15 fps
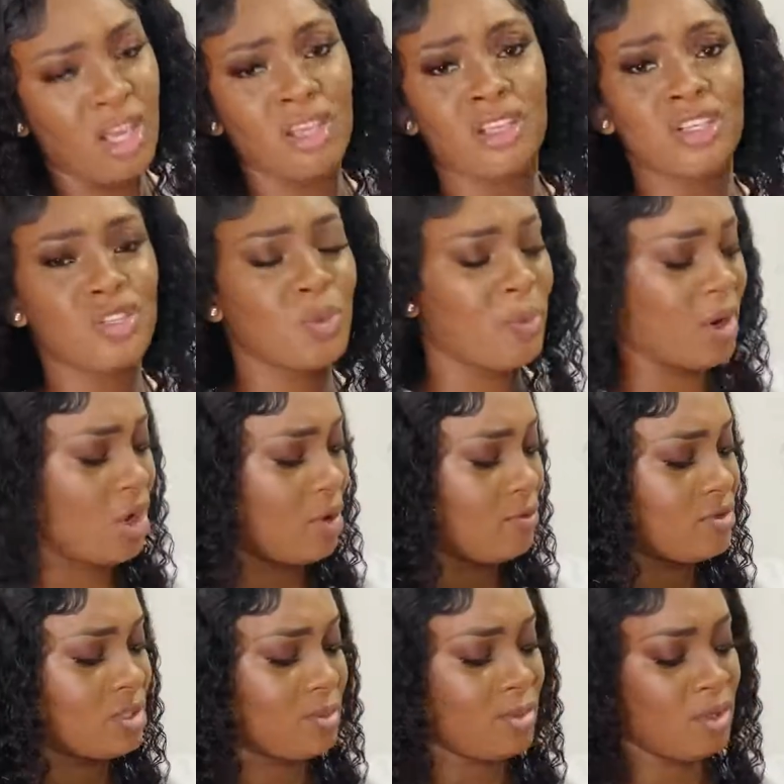super
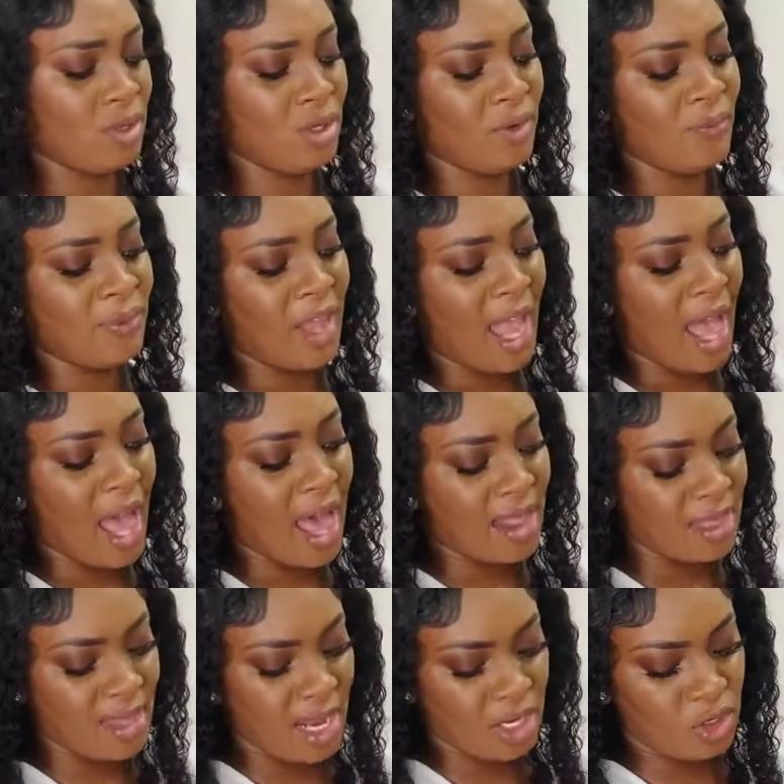comfortable, and
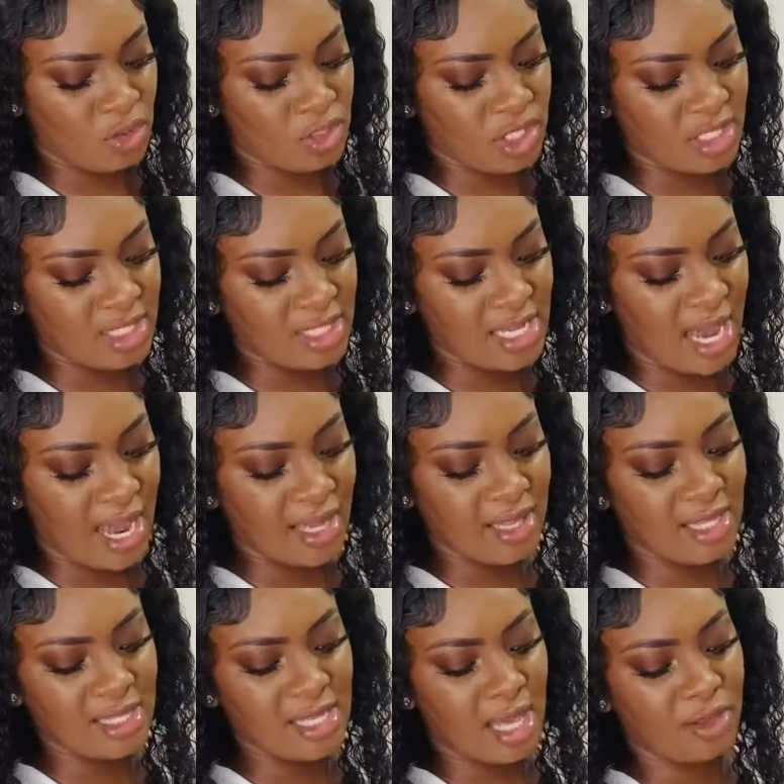then you just tie
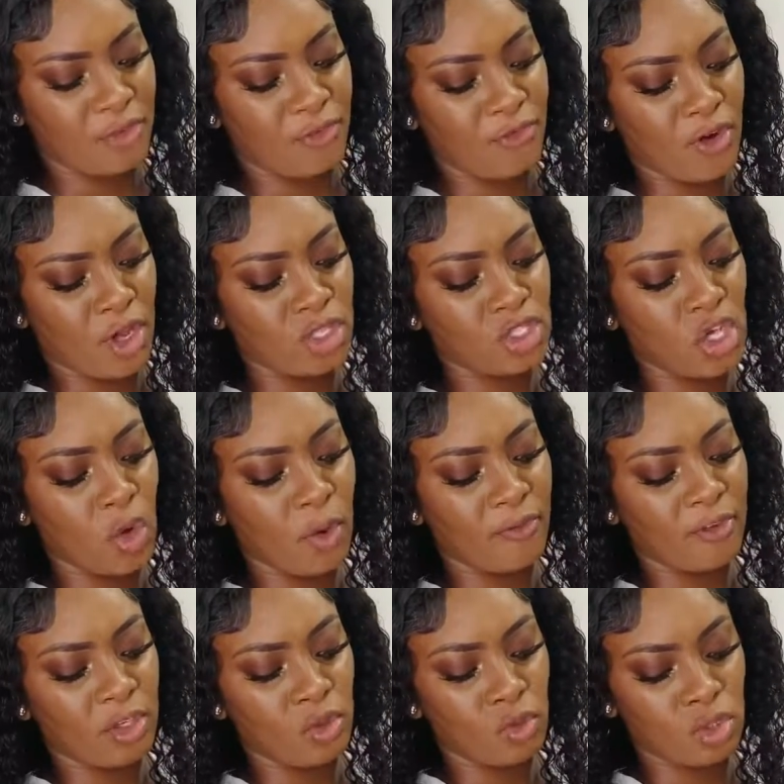these at the front however
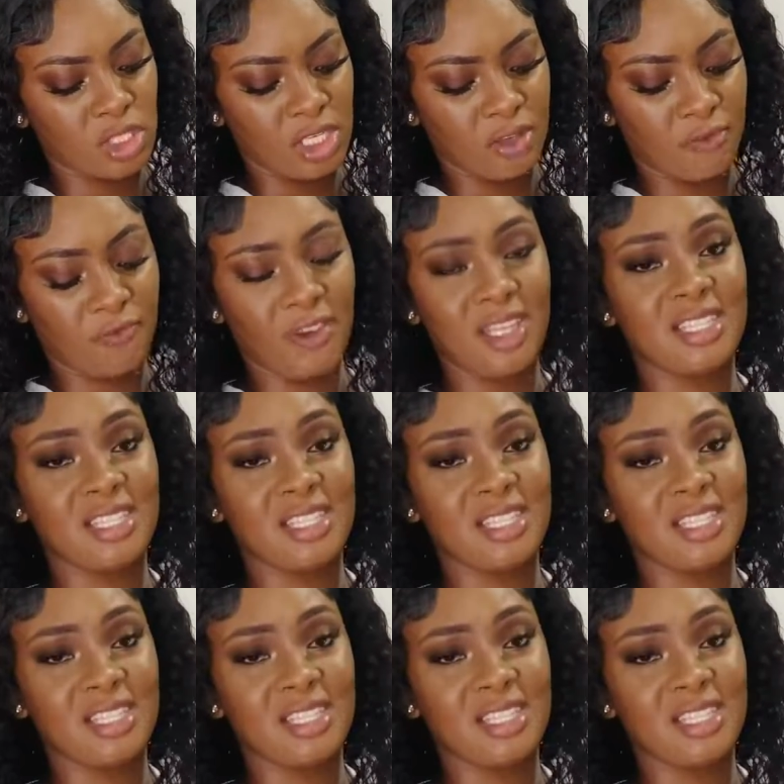you see fit.